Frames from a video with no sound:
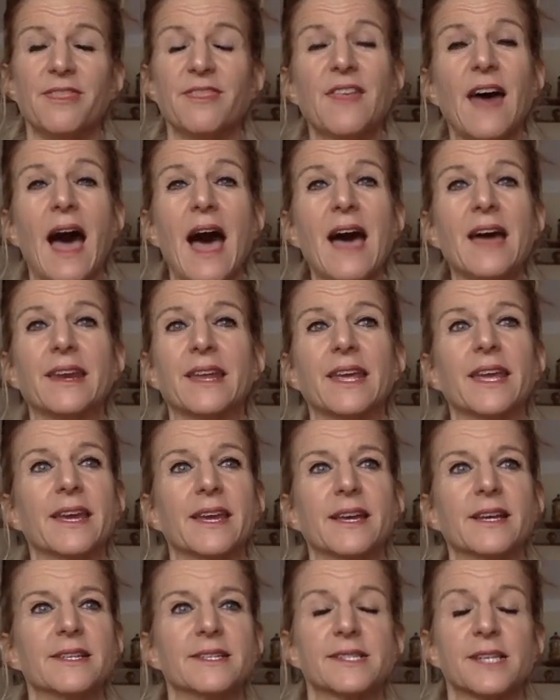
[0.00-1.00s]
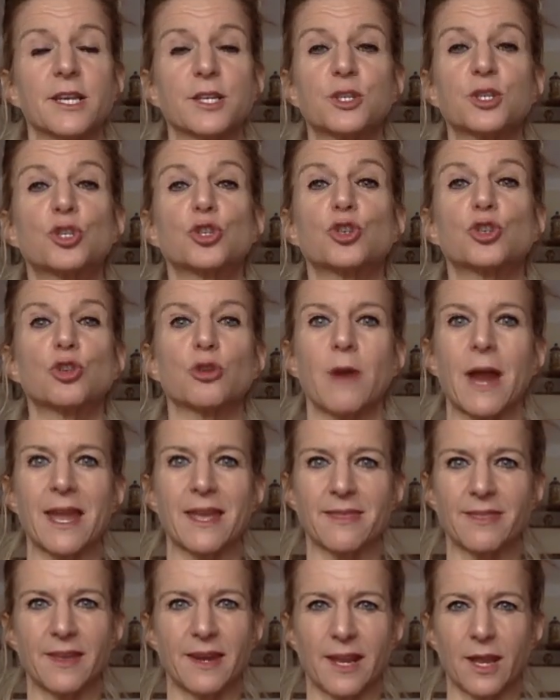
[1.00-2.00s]
that is
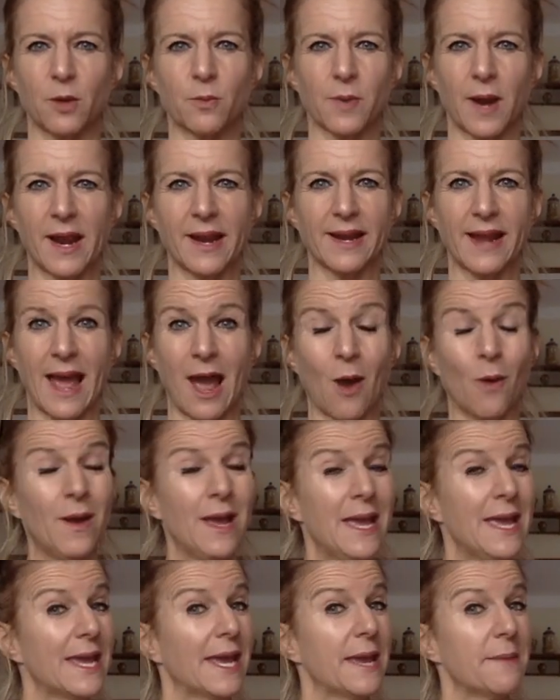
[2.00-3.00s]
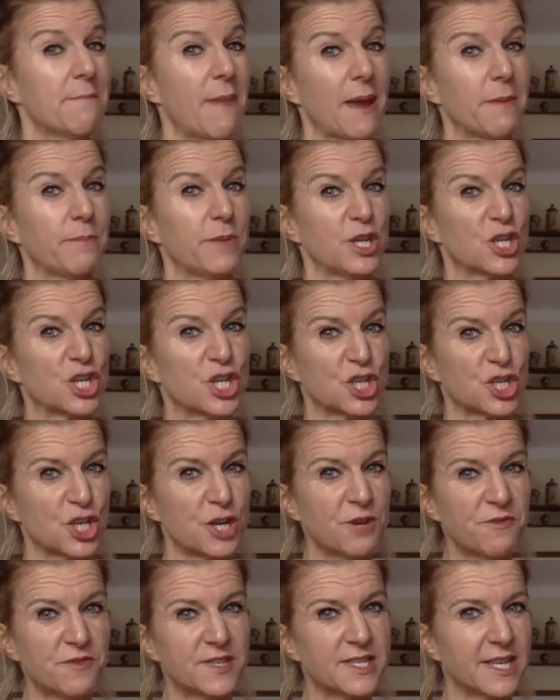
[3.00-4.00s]
strengthening right now. It might be
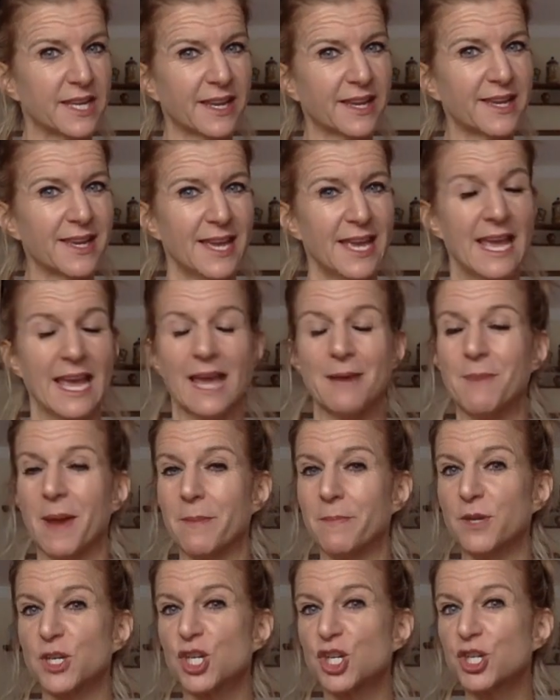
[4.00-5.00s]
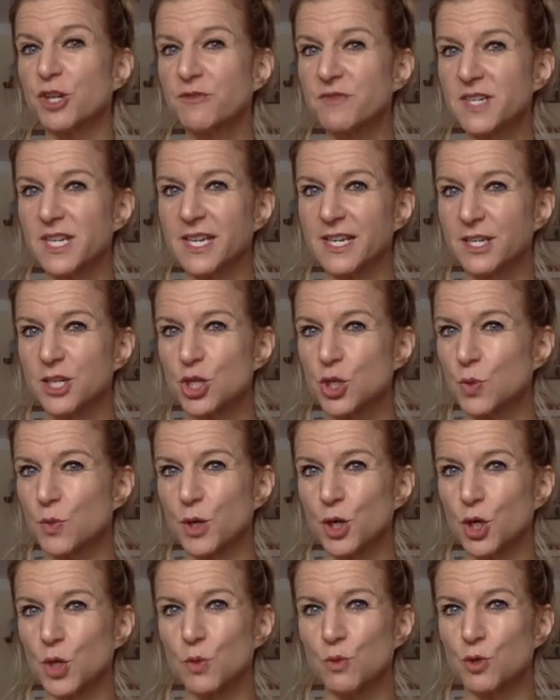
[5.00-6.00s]
shifting. It might be shifting into a
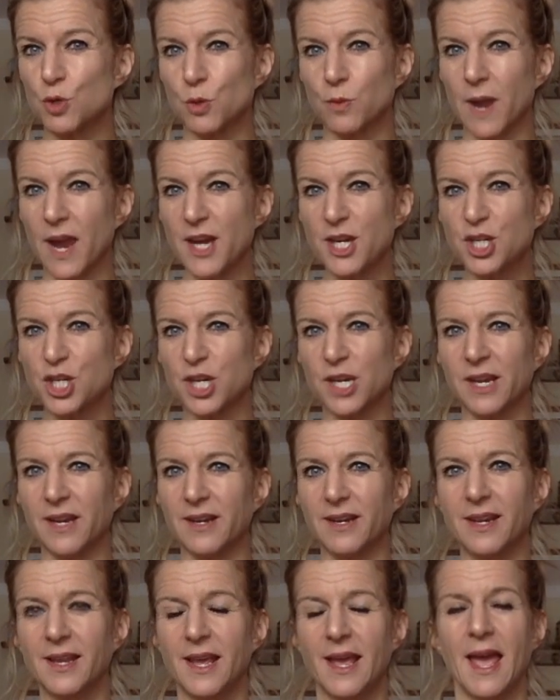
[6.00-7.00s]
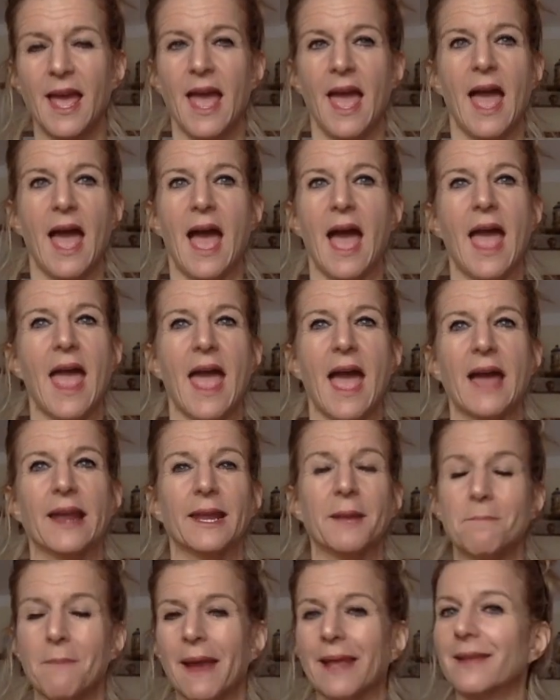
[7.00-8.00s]
new direction. And
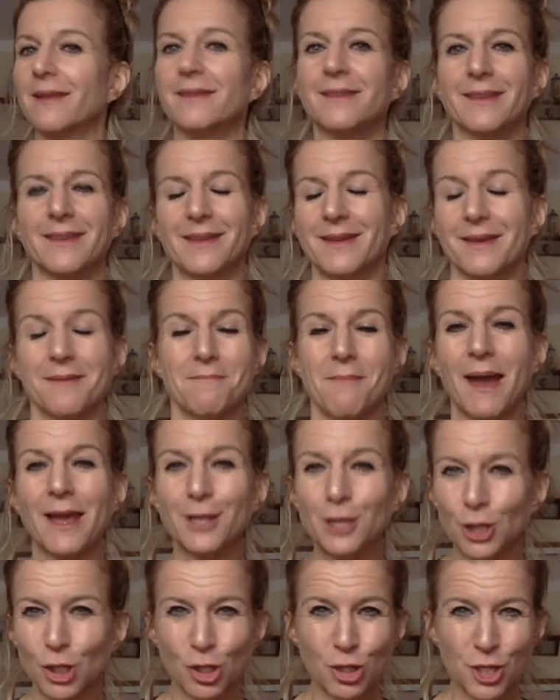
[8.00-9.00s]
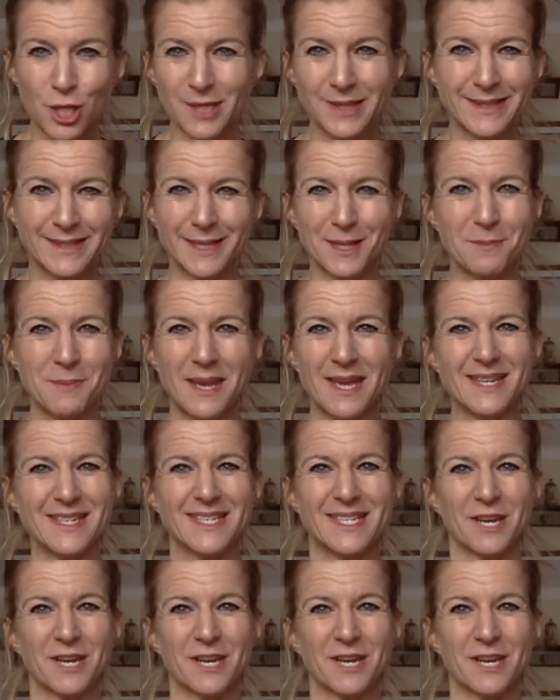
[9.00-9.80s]
it might look a little bit